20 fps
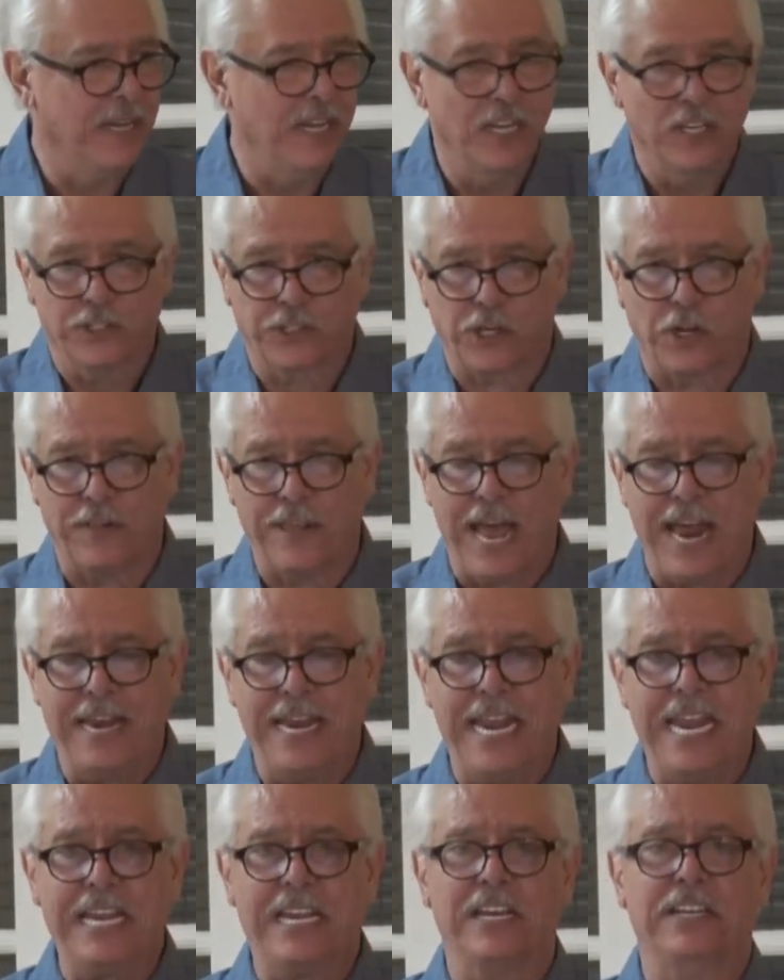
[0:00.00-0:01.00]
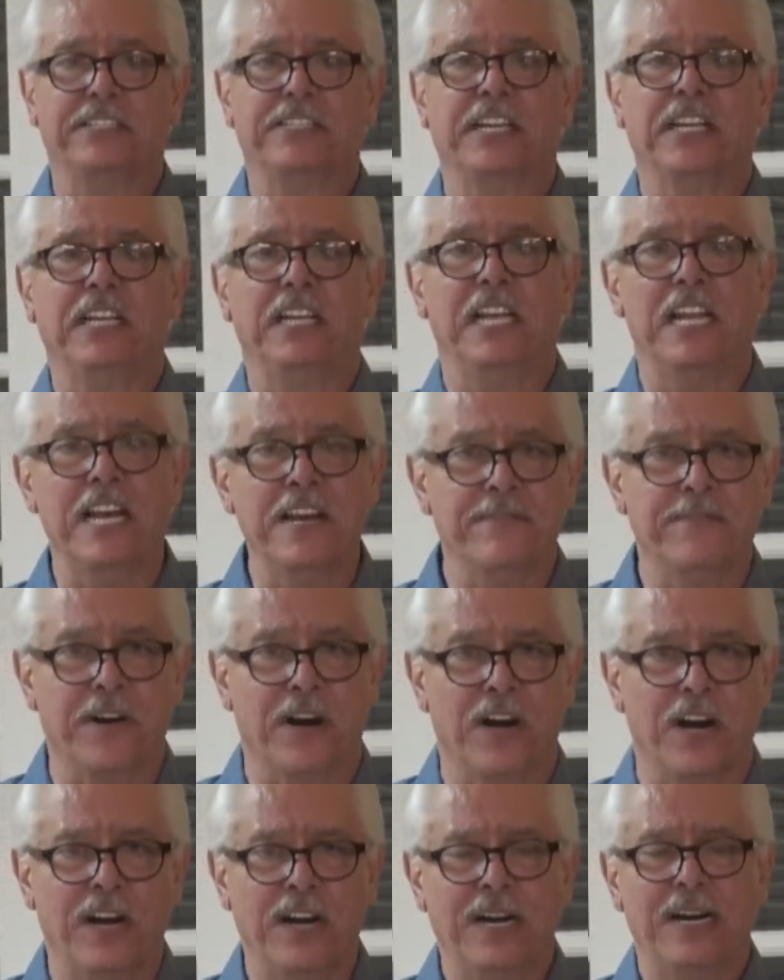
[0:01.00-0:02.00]
so that he could
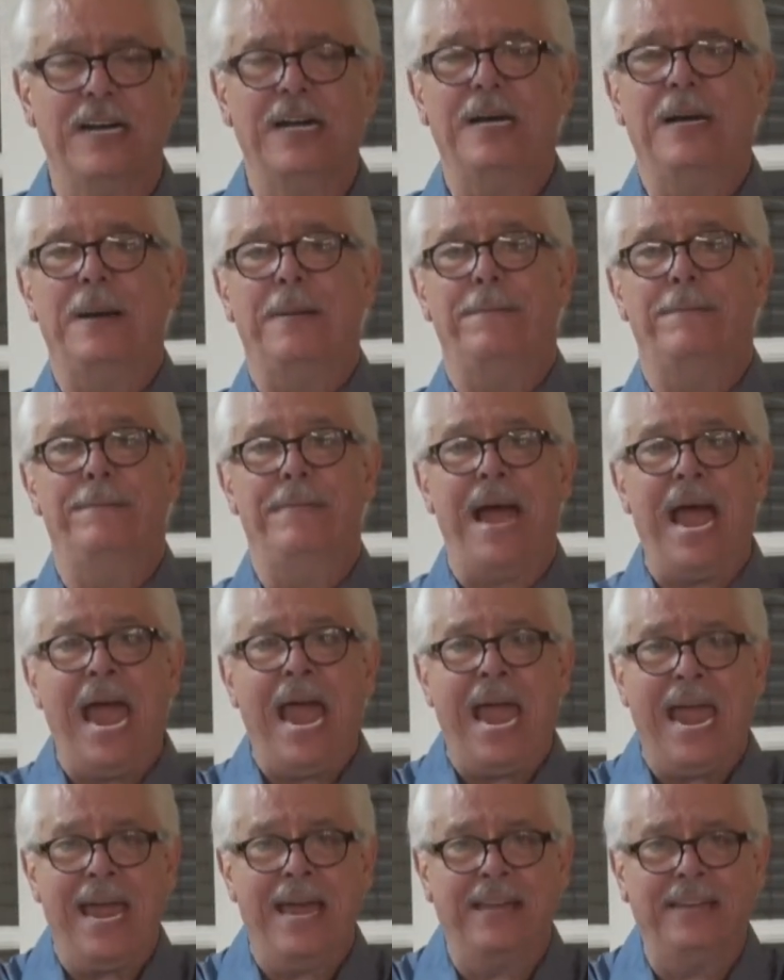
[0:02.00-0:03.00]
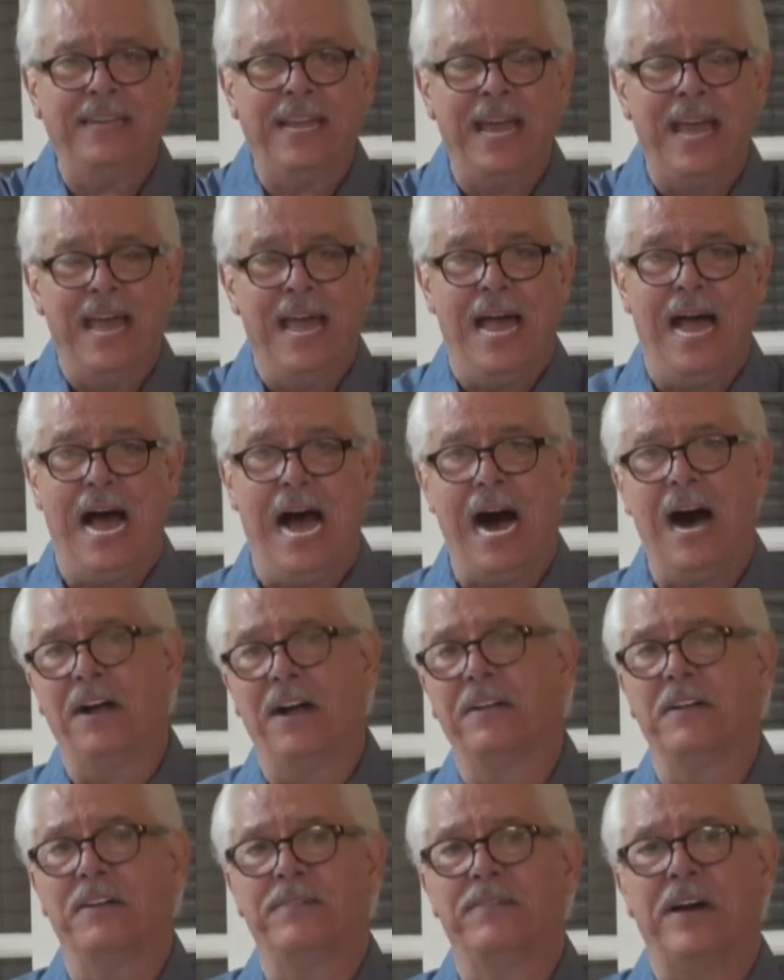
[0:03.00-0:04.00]
deliver man
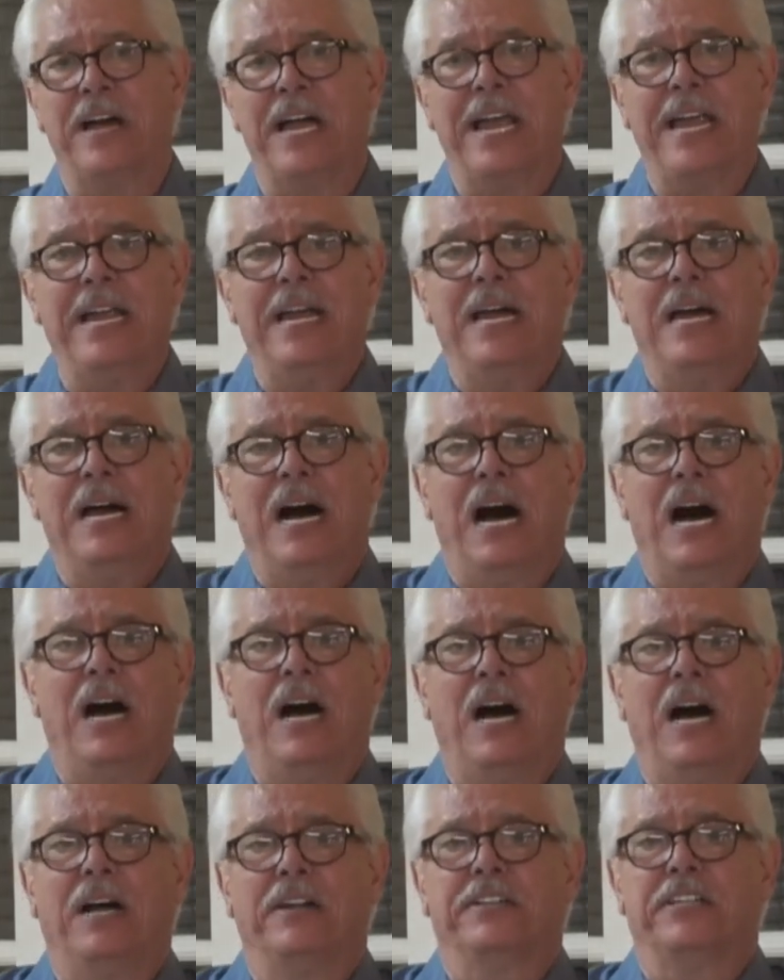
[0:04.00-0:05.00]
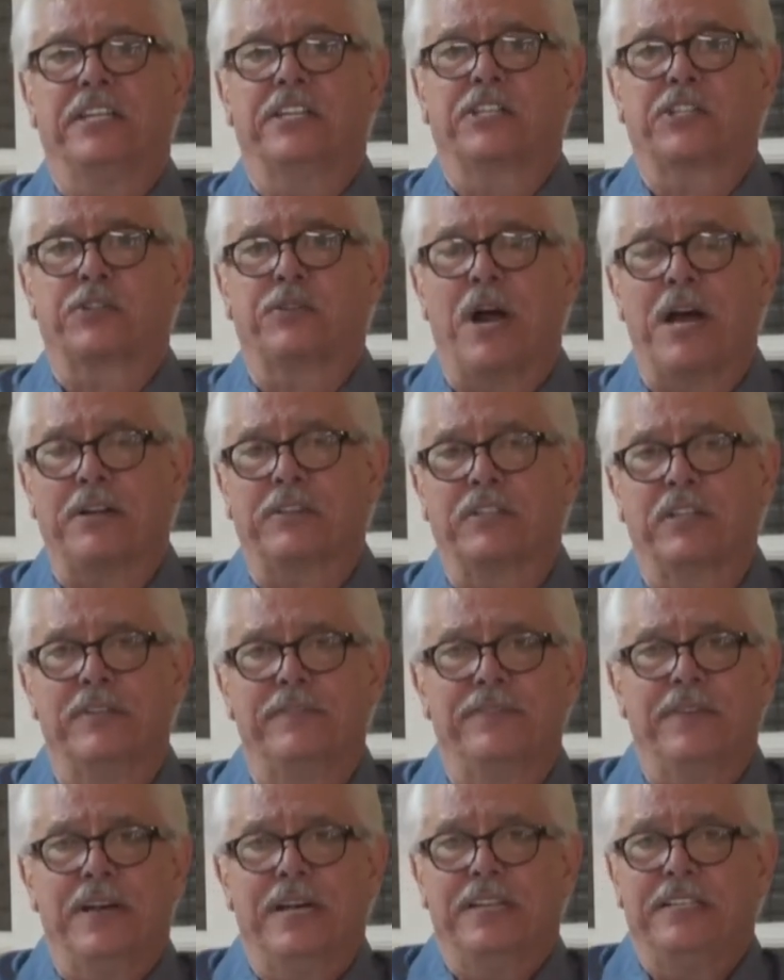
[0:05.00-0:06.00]
out of a, a, a
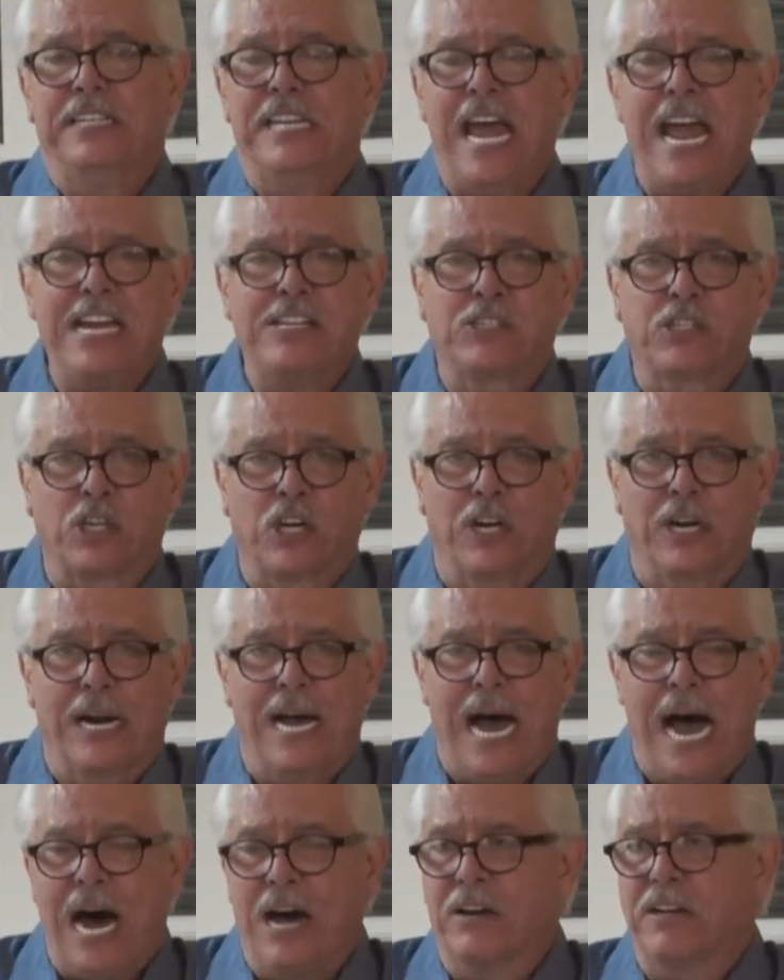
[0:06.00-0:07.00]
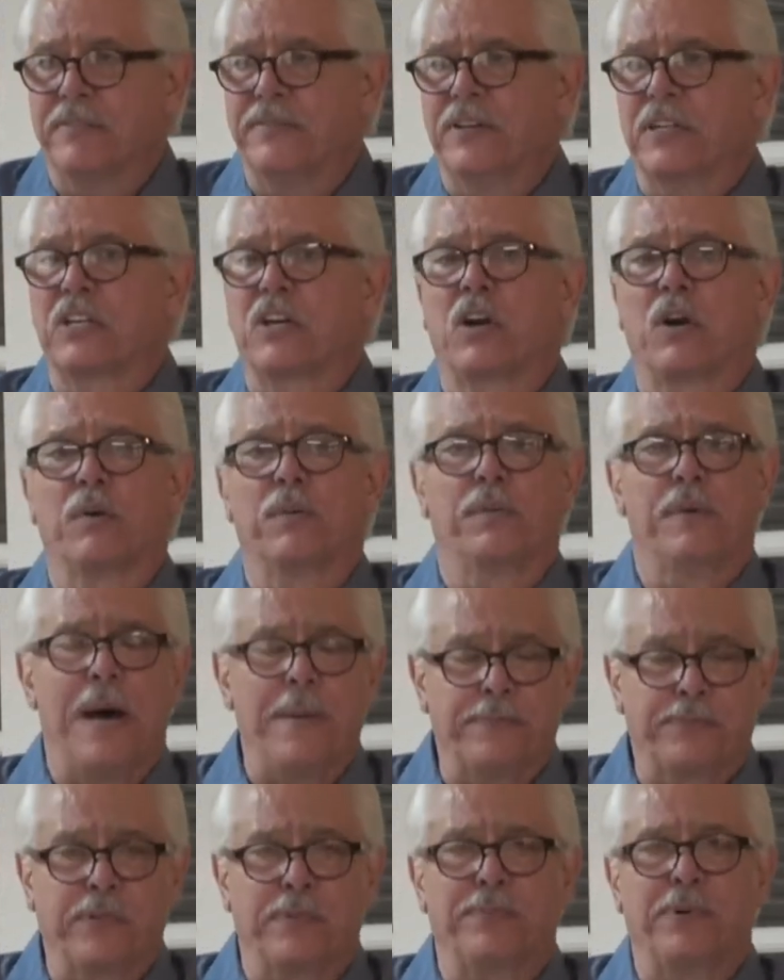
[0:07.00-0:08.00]
destructive nature, out of a
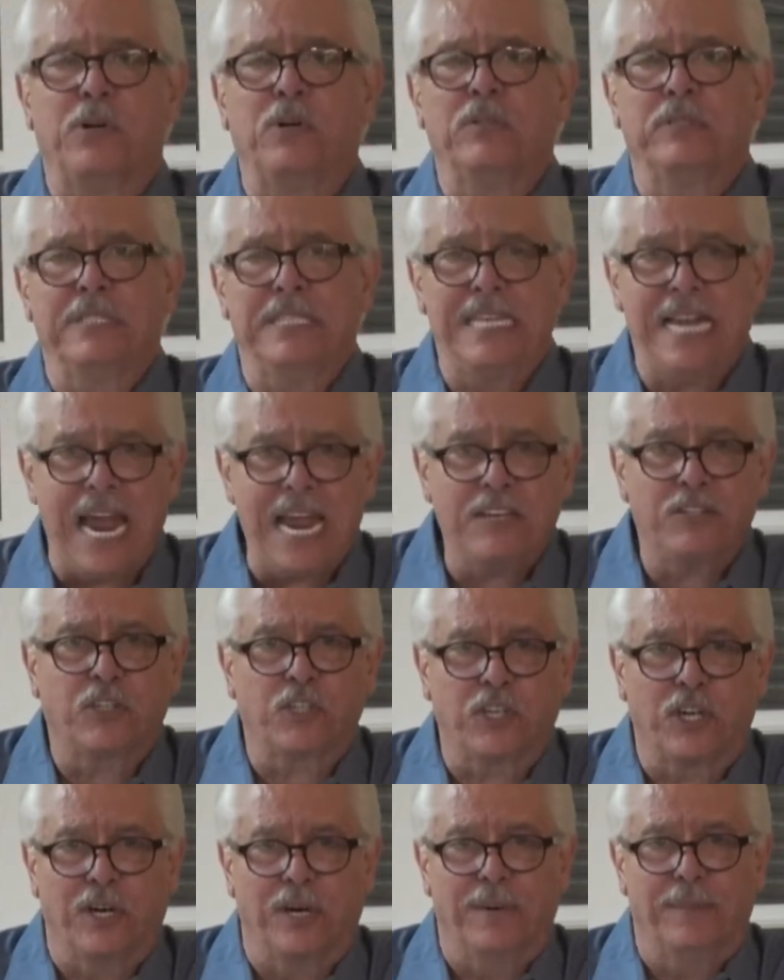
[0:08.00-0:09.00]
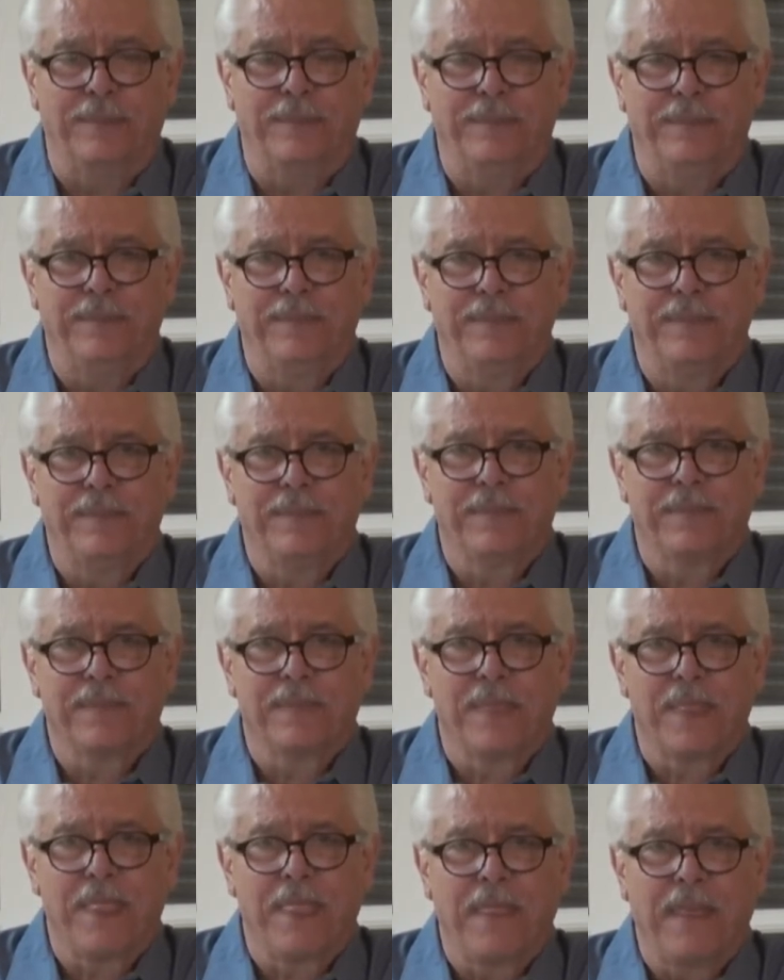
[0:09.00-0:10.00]
corruptible nature.
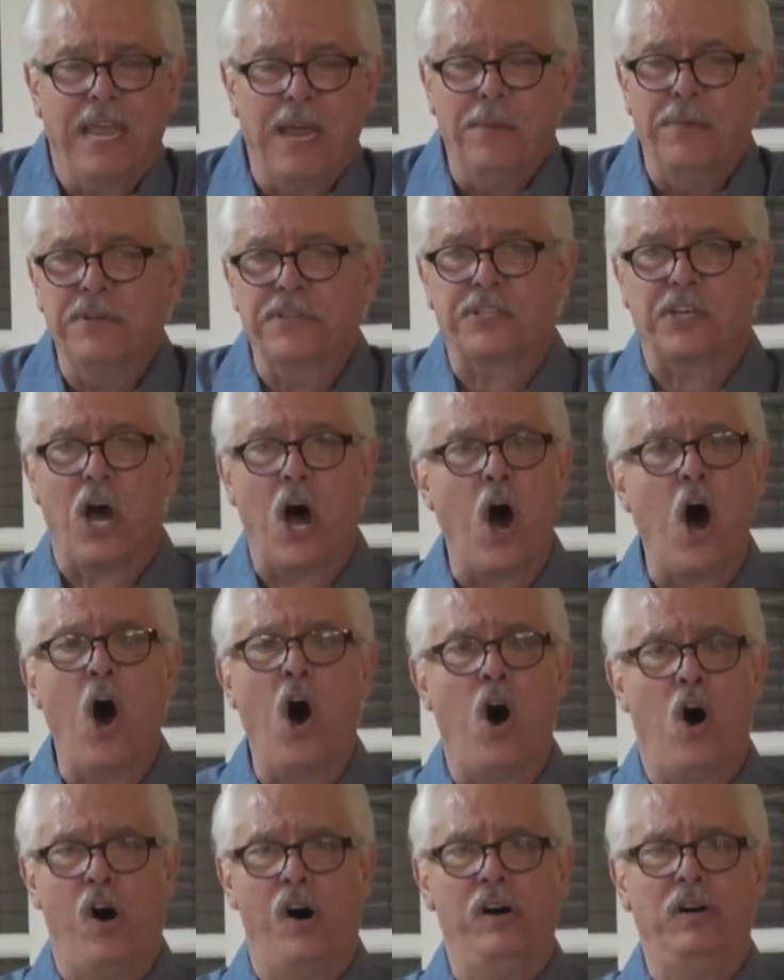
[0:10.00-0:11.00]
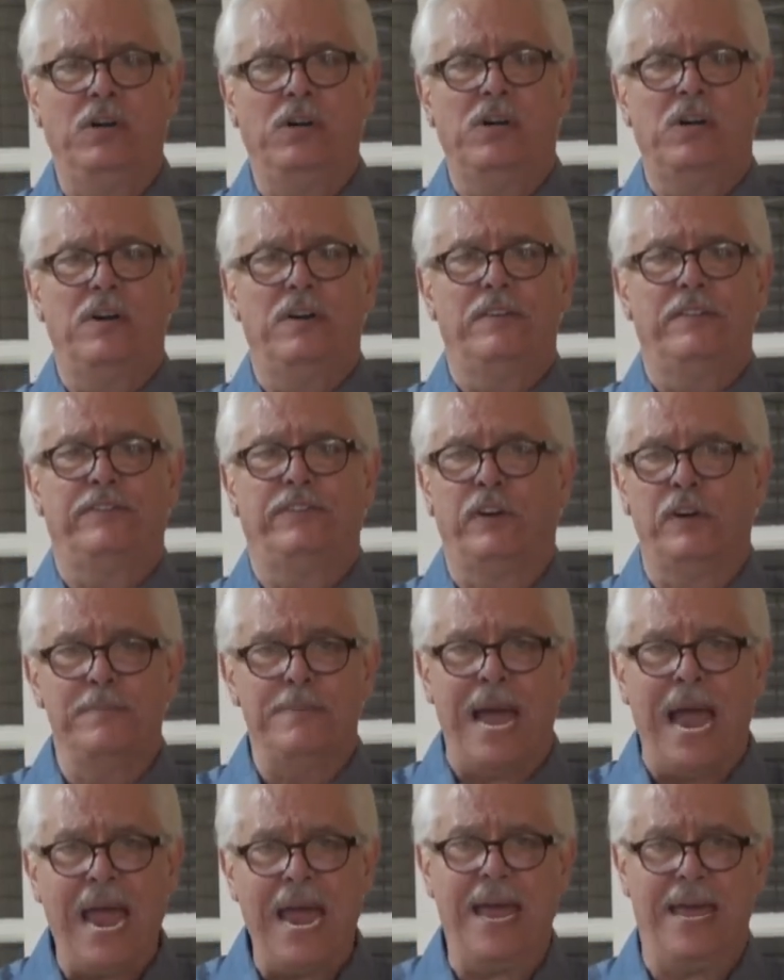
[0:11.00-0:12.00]
It was all for
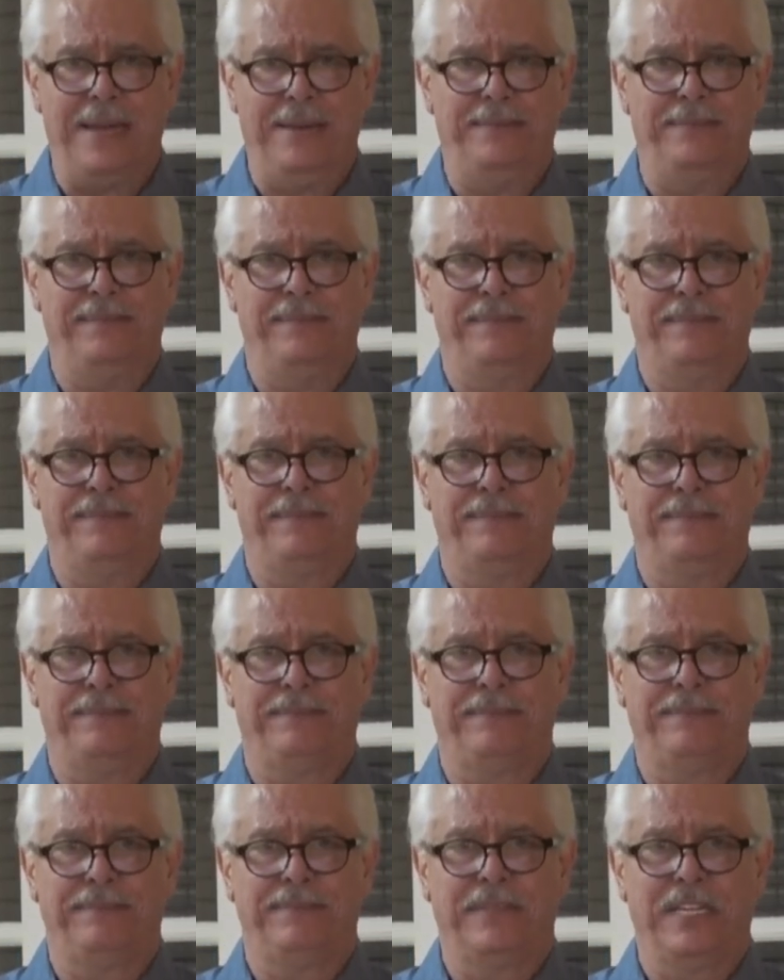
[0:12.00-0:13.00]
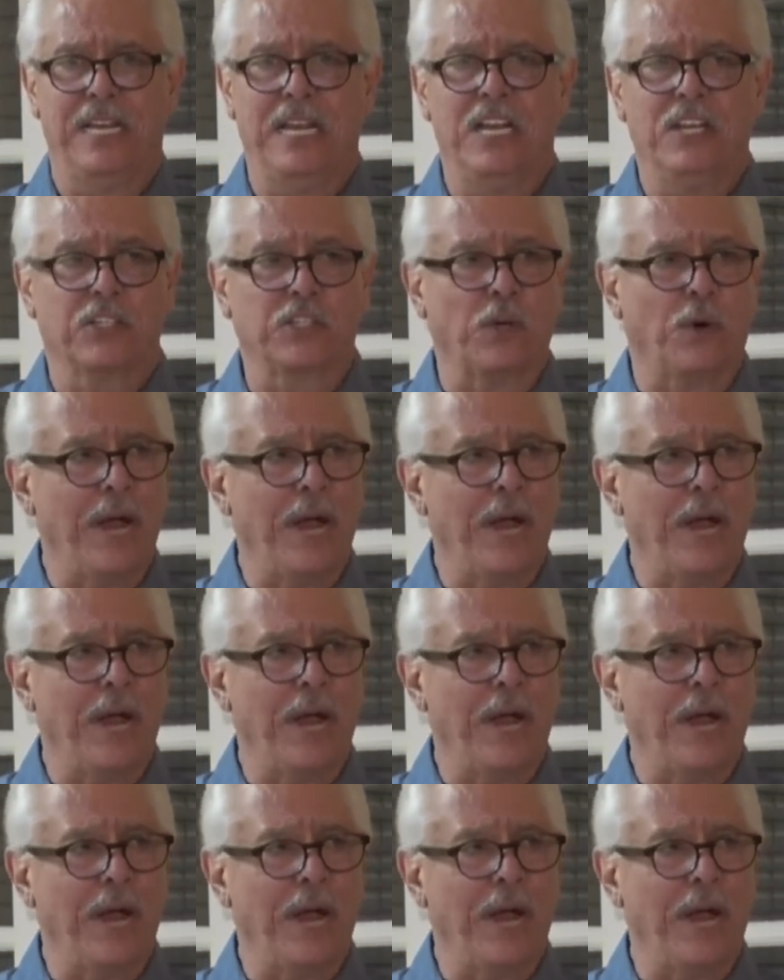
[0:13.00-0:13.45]
man. So